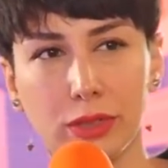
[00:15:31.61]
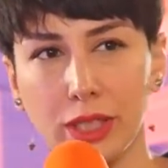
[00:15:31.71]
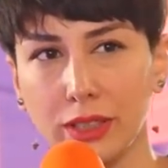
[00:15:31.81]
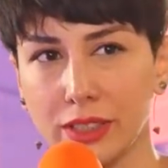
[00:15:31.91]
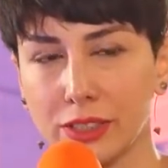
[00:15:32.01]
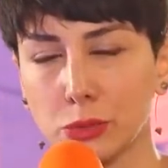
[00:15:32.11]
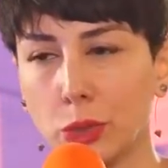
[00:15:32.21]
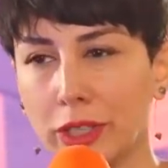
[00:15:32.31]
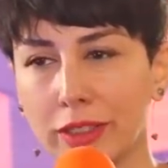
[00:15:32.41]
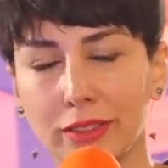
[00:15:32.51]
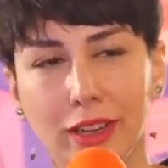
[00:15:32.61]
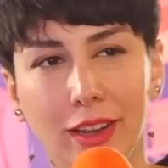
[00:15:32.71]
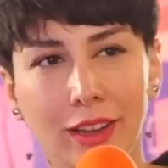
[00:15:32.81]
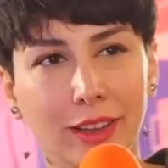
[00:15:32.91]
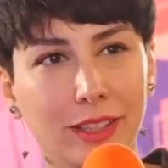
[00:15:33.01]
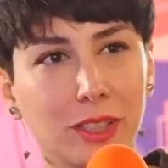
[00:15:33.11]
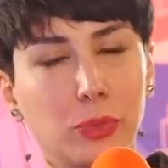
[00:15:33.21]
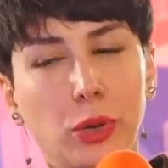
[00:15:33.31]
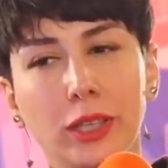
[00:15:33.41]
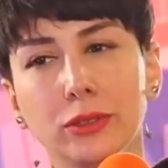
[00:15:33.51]
He doesn't want his
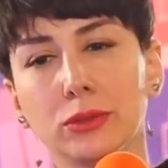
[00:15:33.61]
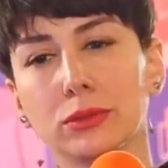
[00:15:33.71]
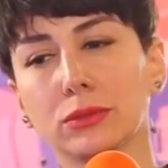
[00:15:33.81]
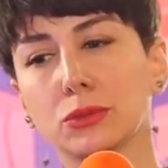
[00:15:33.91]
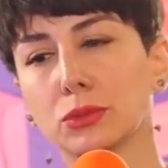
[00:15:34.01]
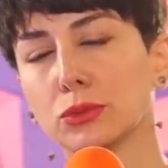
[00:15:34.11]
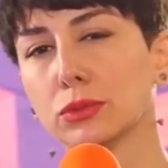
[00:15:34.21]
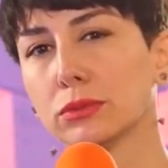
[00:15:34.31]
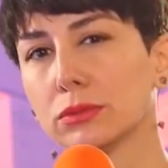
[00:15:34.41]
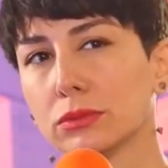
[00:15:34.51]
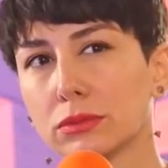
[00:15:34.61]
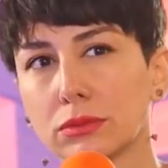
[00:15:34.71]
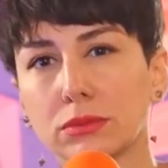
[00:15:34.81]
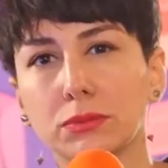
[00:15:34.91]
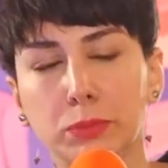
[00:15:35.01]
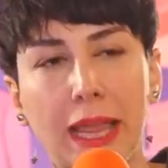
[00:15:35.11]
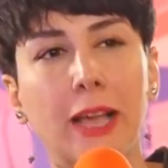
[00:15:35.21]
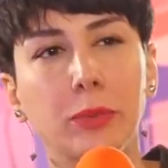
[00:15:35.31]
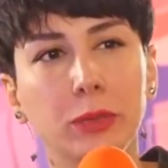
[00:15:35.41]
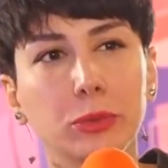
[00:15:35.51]
brand.
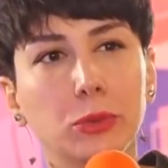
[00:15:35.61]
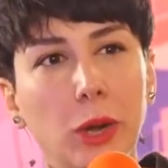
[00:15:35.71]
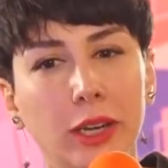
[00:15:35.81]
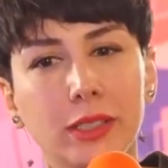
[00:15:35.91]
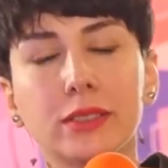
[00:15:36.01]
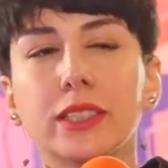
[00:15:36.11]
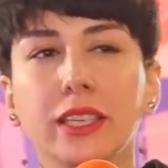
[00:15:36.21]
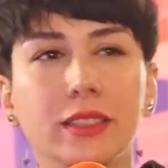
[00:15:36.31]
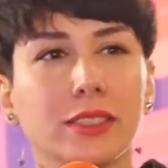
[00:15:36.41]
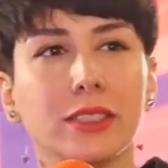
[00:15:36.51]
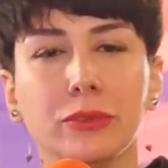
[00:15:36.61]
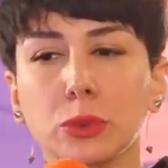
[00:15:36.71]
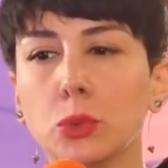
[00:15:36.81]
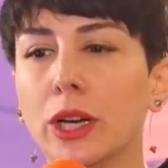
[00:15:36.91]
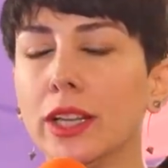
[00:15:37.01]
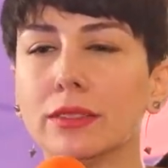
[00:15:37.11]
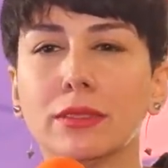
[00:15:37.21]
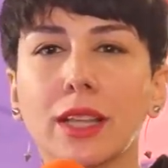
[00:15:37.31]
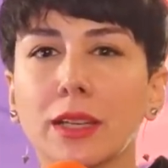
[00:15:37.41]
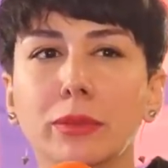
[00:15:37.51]
Black people wear it. He doesn't even want it.
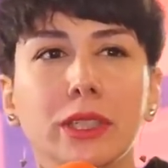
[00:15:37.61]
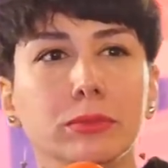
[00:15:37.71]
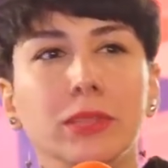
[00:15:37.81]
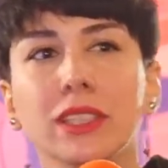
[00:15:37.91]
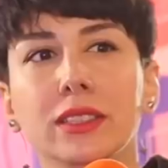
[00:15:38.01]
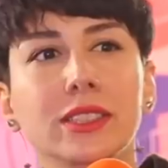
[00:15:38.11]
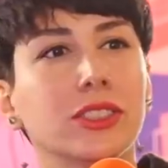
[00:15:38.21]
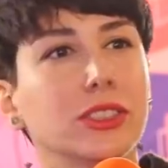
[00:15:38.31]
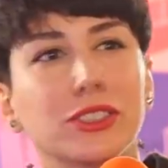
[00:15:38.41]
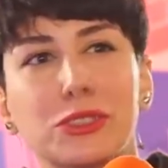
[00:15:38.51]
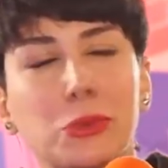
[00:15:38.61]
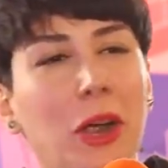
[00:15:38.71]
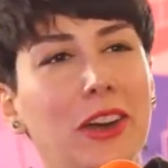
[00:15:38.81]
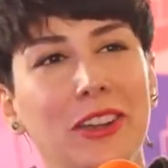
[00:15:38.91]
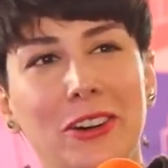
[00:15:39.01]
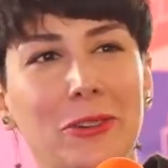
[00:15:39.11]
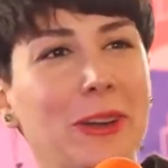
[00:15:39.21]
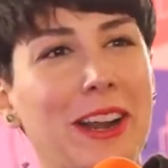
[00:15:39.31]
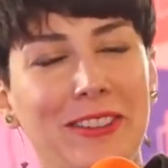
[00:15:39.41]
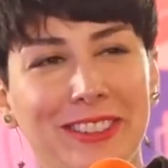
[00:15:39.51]
Like Middle Easterns wear it or
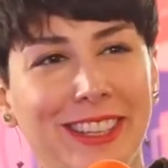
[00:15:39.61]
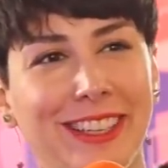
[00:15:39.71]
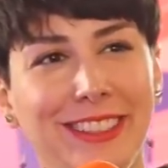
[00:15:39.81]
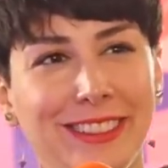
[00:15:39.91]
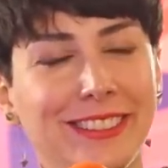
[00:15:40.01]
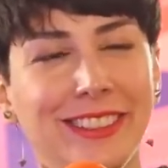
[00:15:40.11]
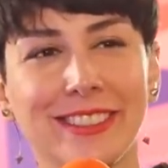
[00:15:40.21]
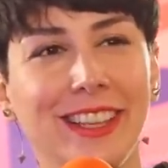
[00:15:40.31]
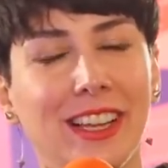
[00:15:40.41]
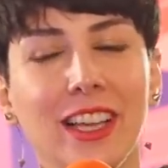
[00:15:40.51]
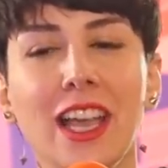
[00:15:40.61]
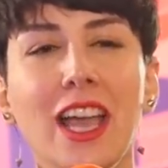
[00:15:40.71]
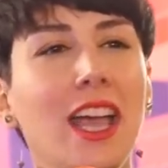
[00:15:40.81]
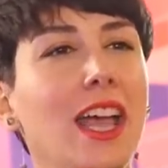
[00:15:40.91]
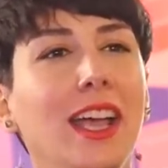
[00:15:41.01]
whatever. Like he's like, yeah.